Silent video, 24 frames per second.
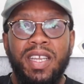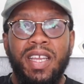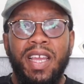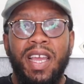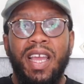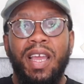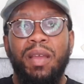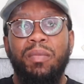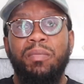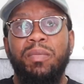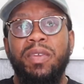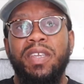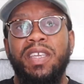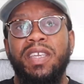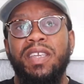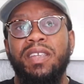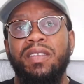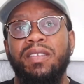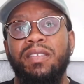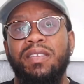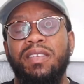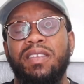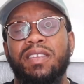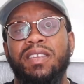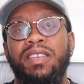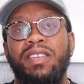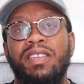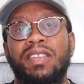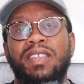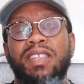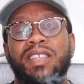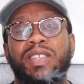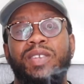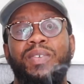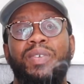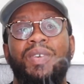and being
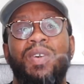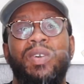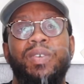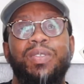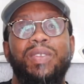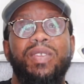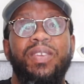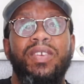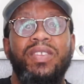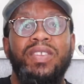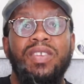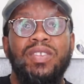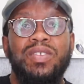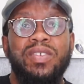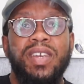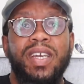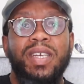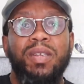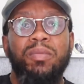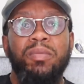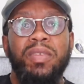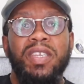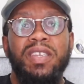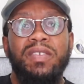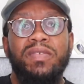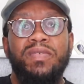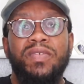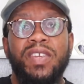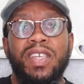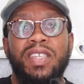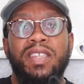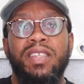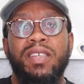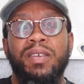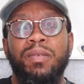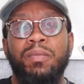still holding on to trying to be a
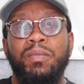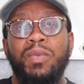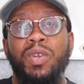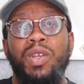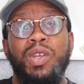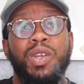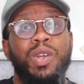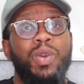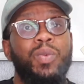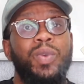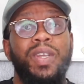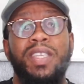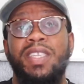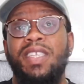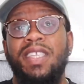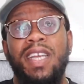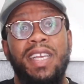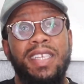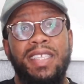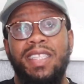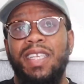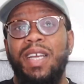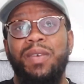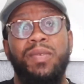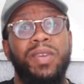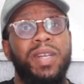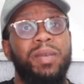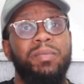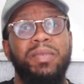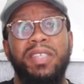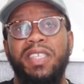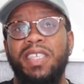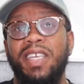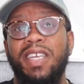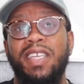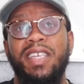victim? Which that's not what I'm
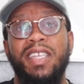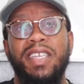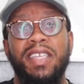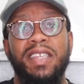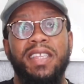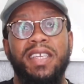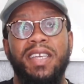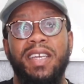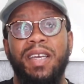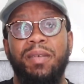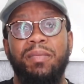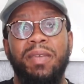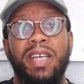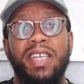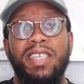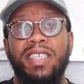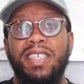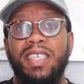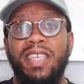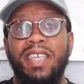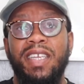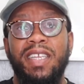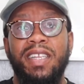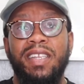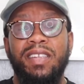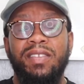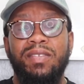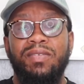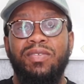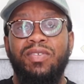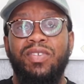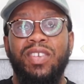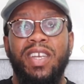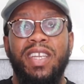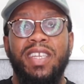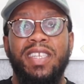saying either. I'm not saying
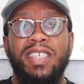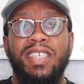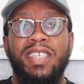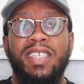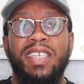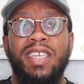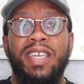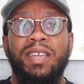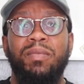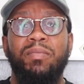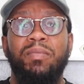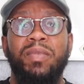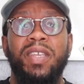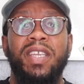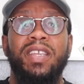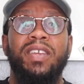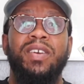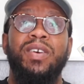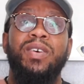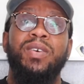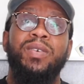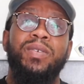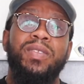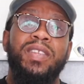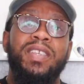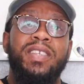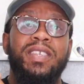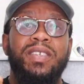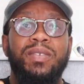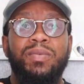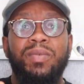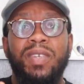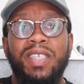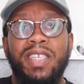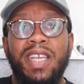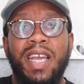trying to sit and be, oh, this
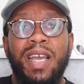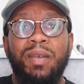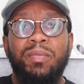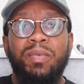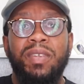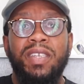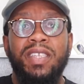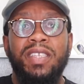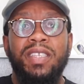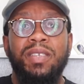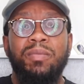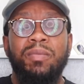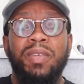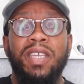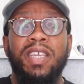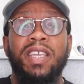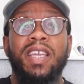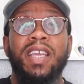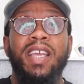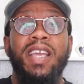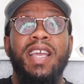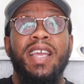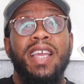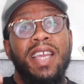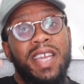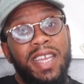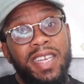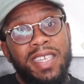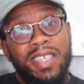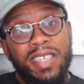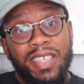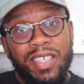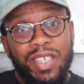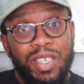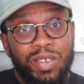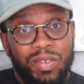is what's happening to me.
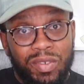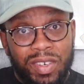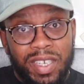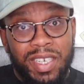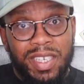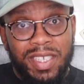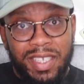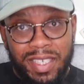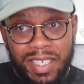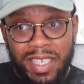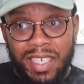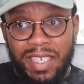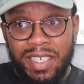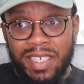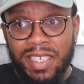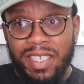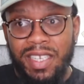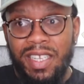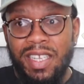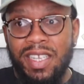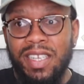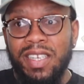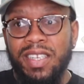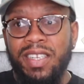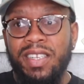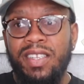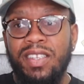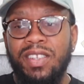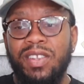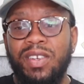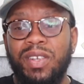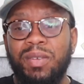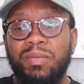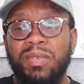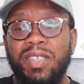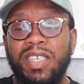It's just a realization and,
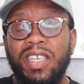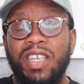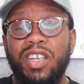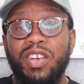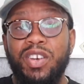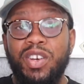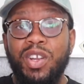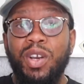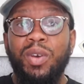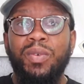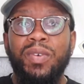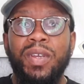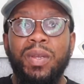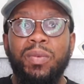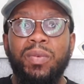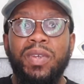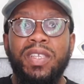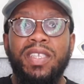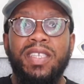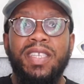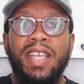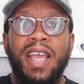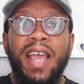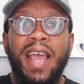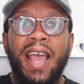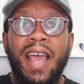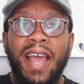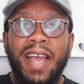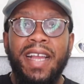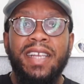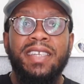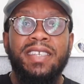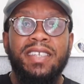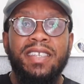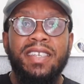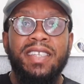you know what I'm saying, knowing what's
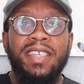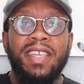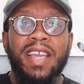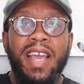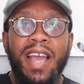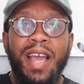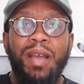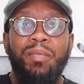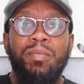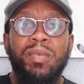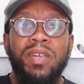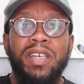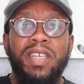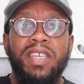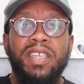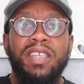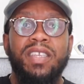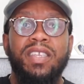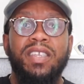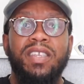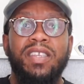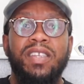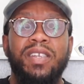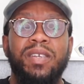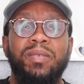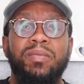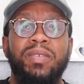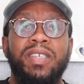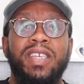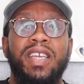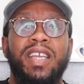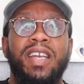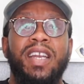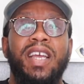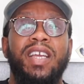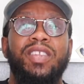actually happening. You know what I'm
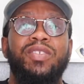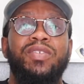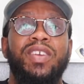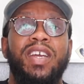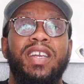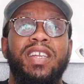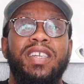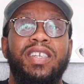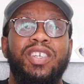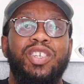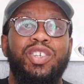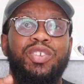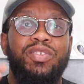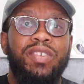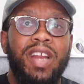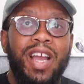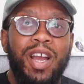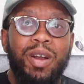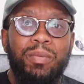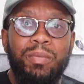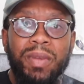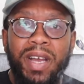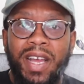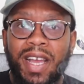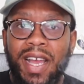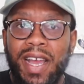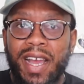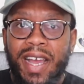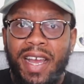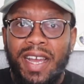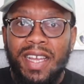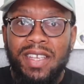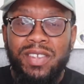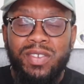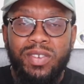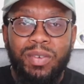saying? Not trying to shroud my
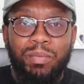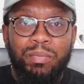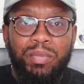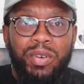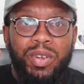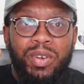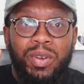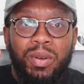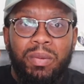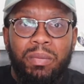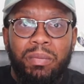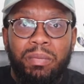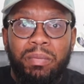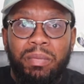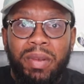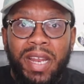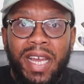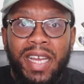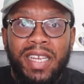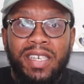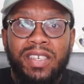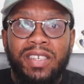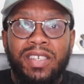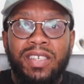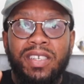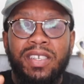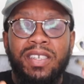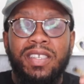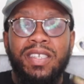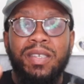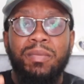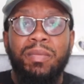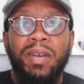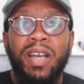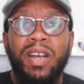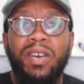eyes or put on
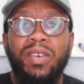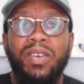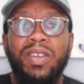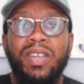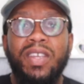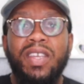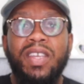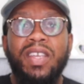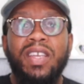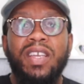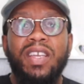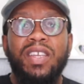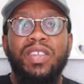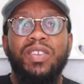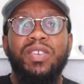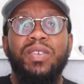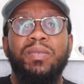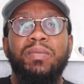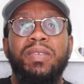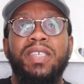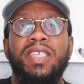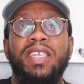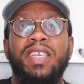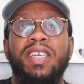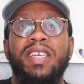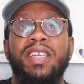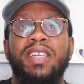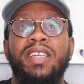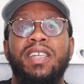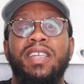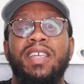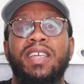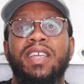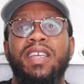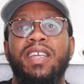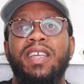blinders about, you know what I'm
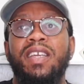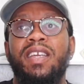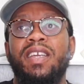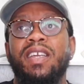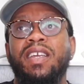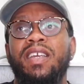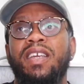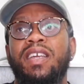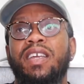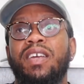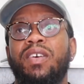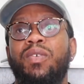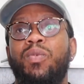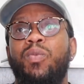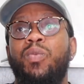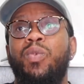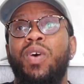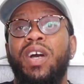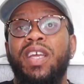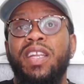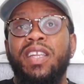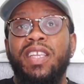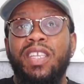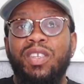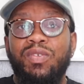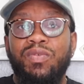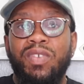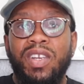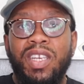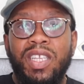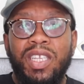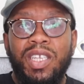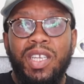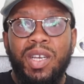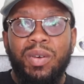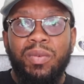saying, what is
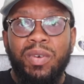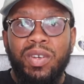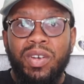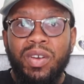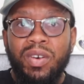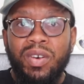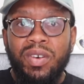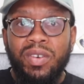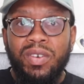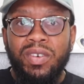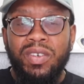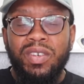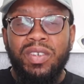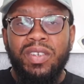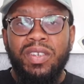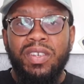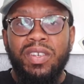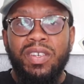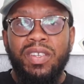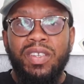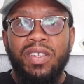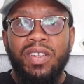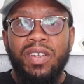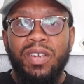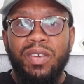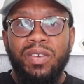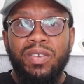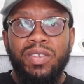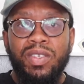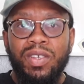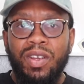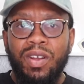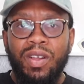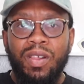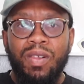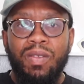really going on, you know?
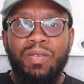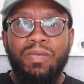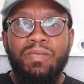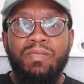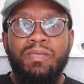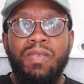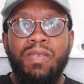So,